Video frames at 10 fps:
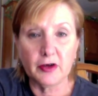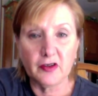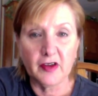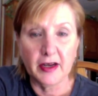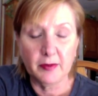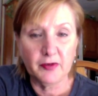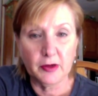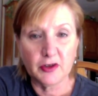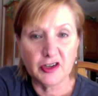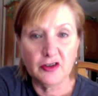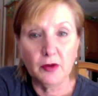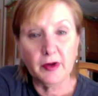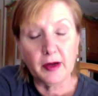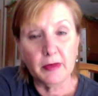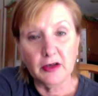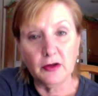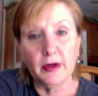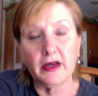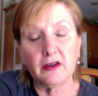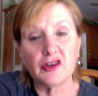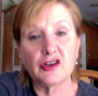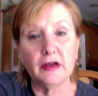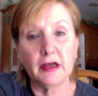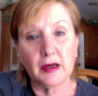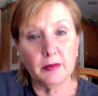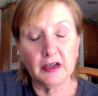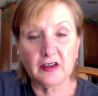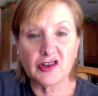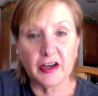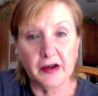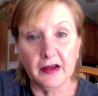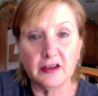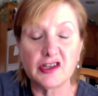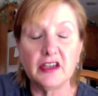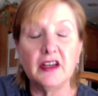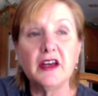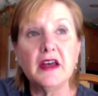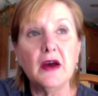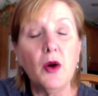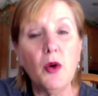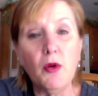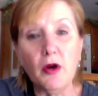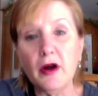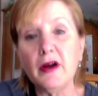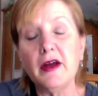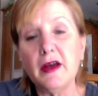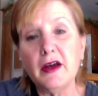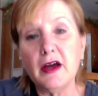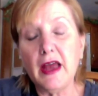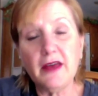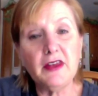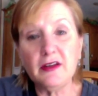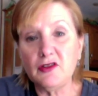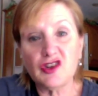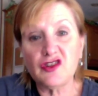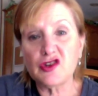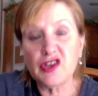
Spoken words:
But you can come in anywhere from $40 for your sign-up fee, which I don't recommend doing unless you're going to commit to Shakeology.